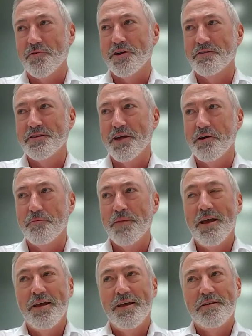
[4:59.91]
So
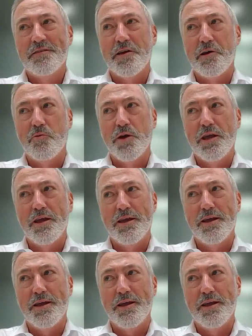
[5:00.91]
we,